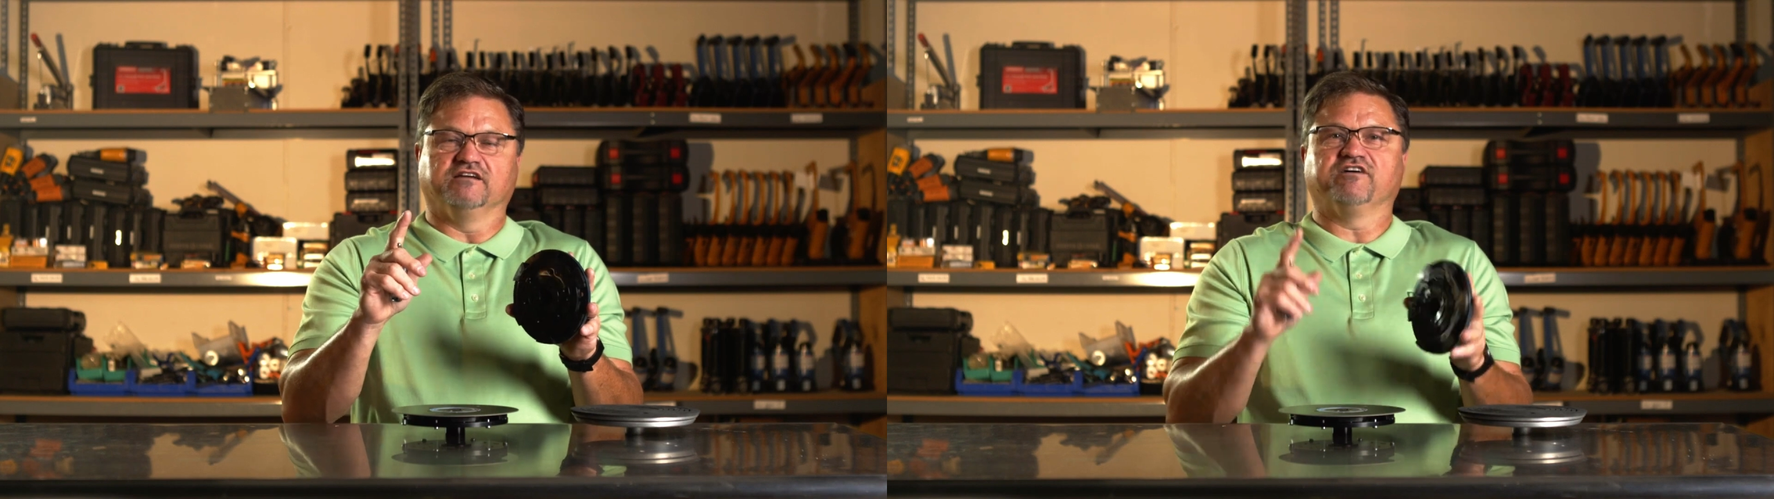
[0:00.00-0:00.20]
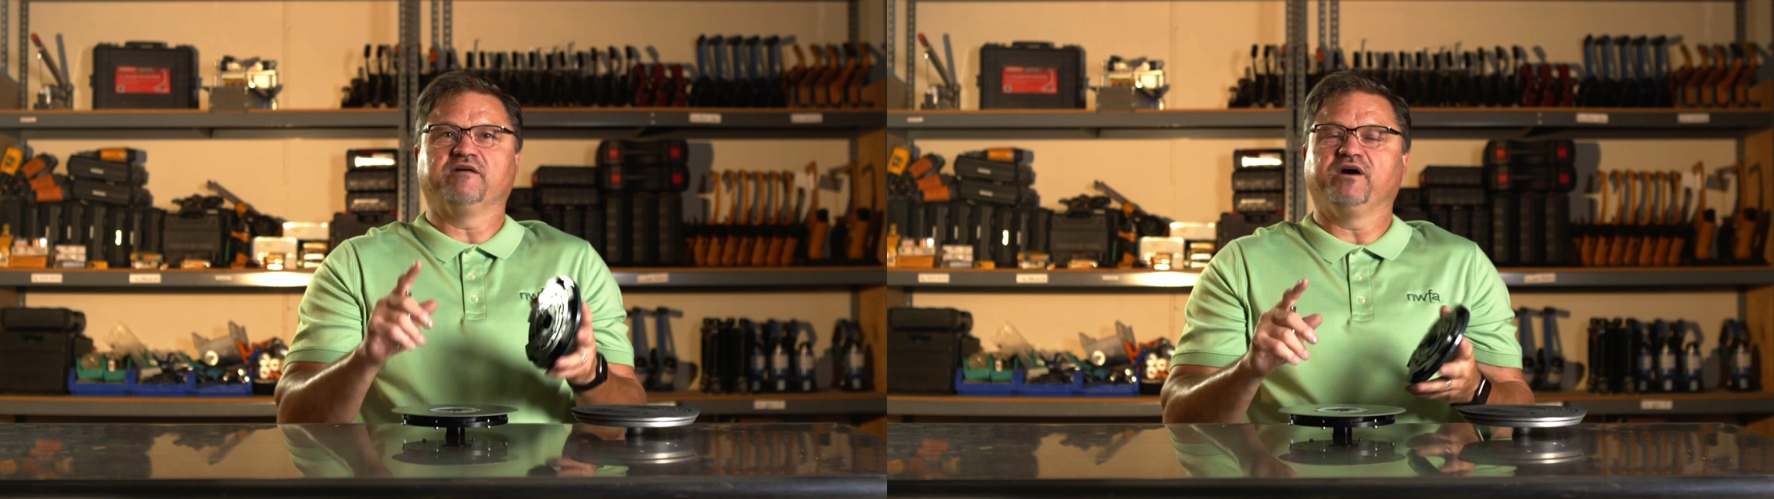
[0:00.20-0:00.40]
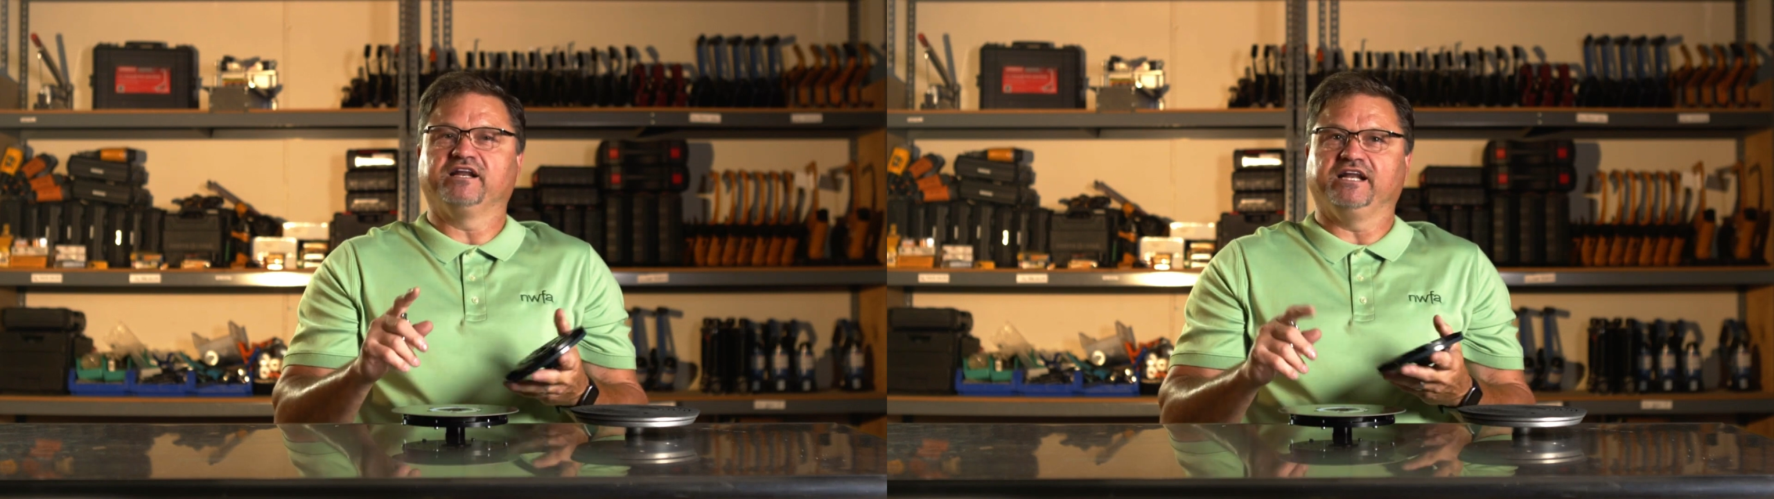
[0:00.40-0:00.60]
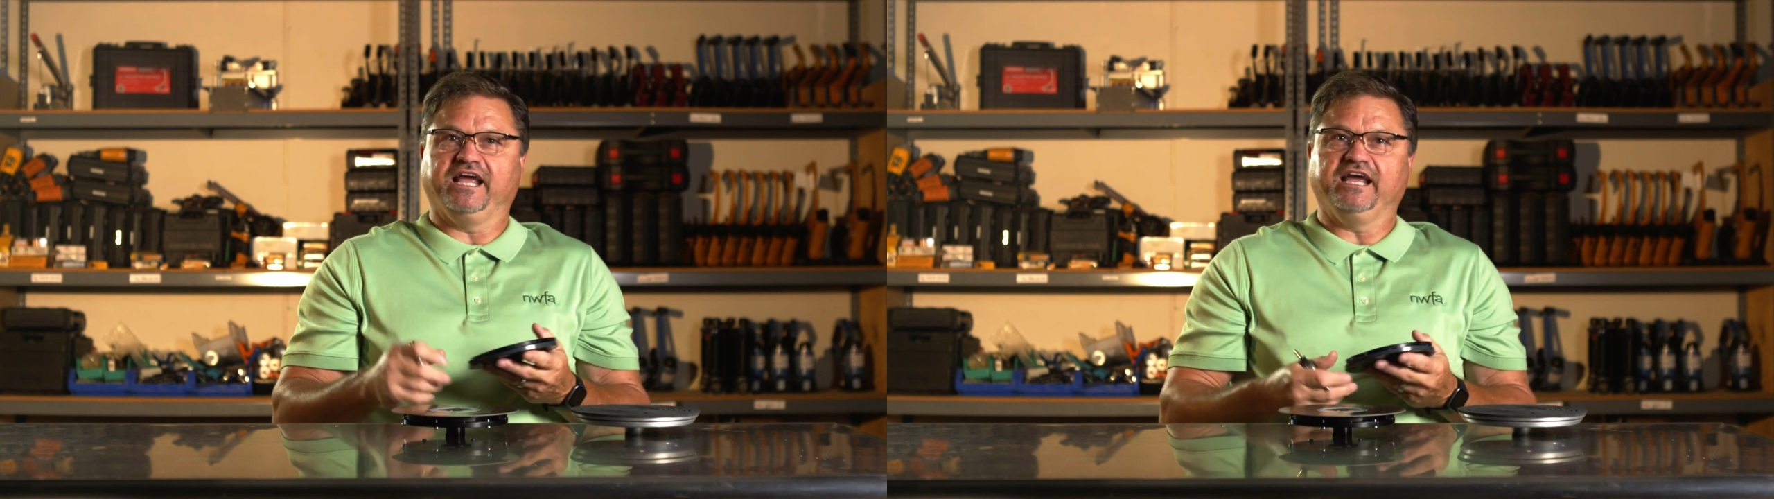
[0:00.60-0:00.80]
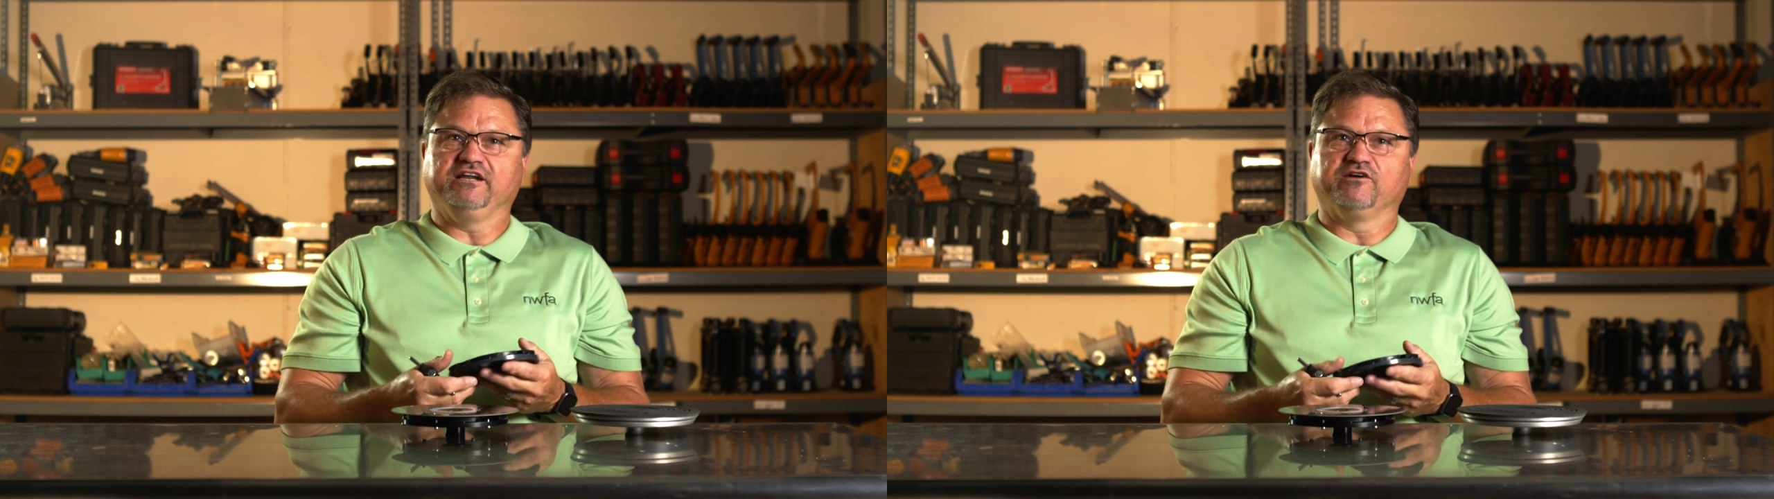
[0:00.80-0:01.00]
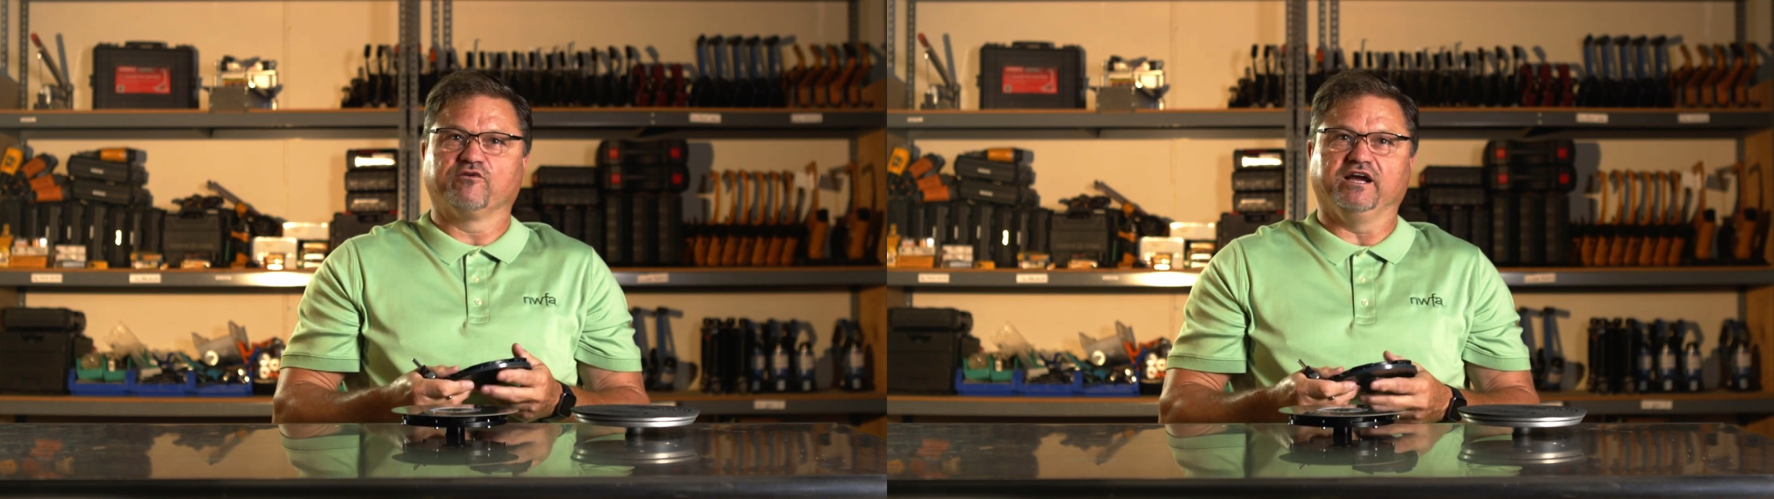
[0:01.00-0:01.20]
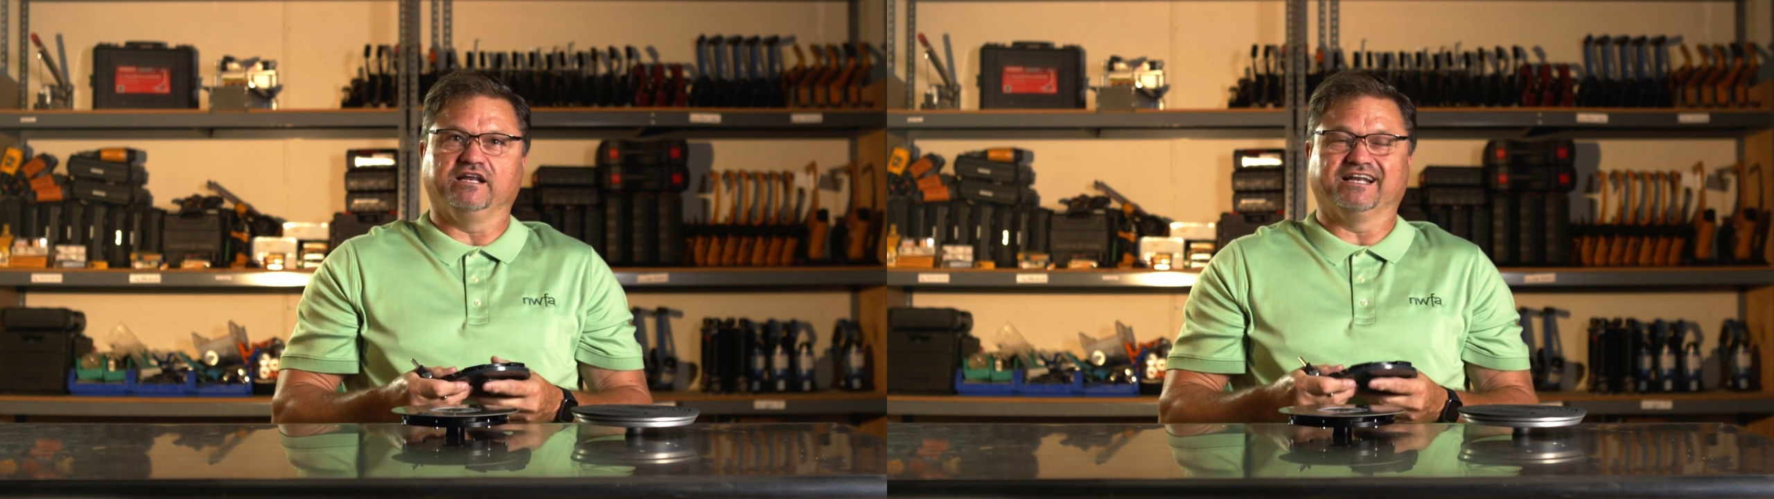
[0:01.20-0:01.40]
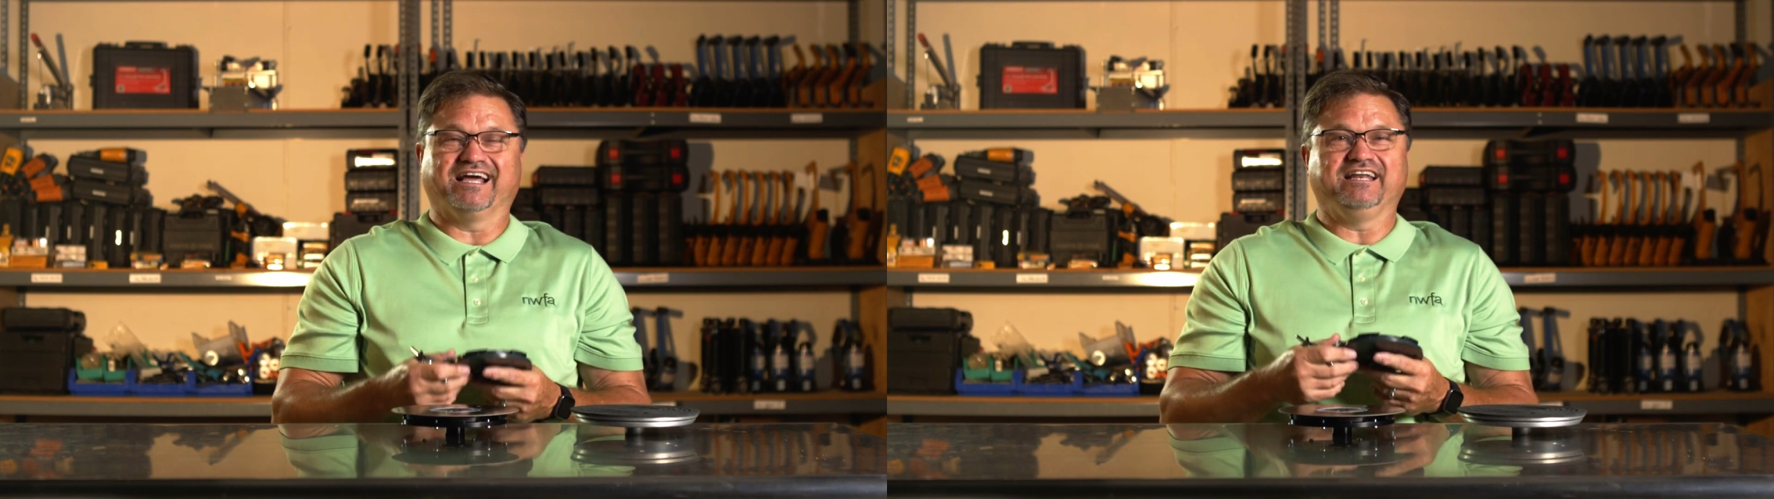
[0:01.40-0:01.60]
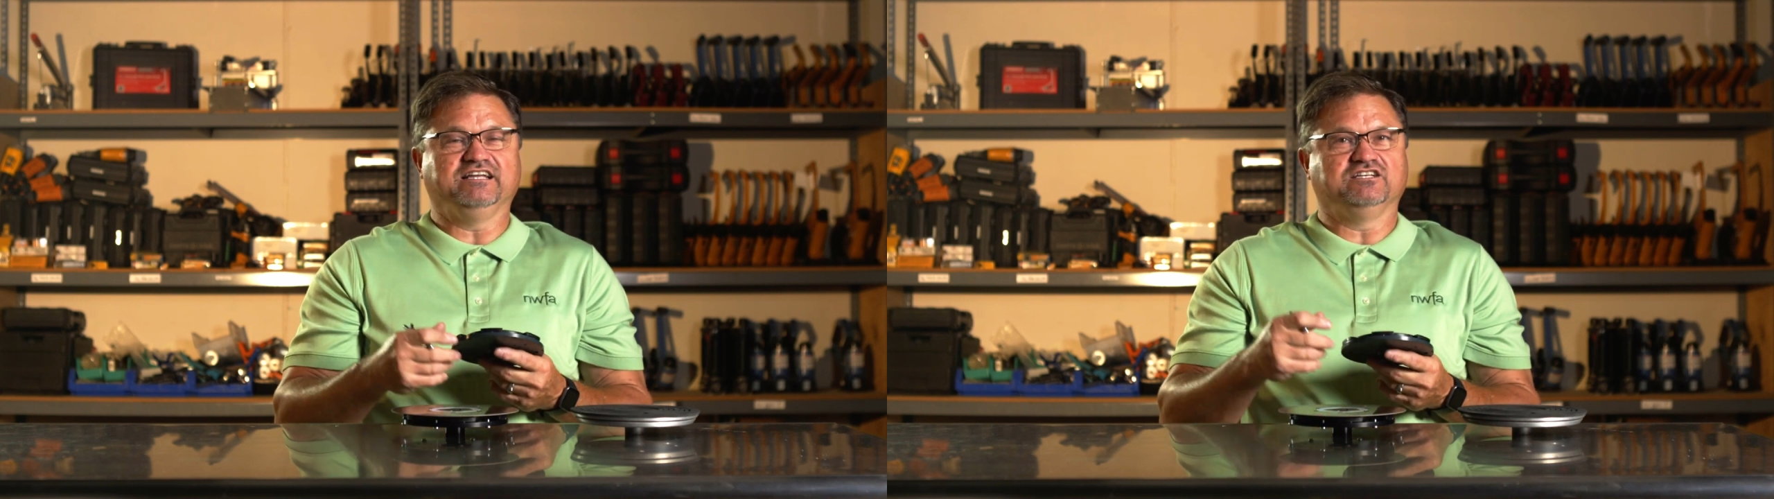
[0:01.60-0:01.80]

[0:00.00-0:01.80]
If I'm on an 80 grit and I need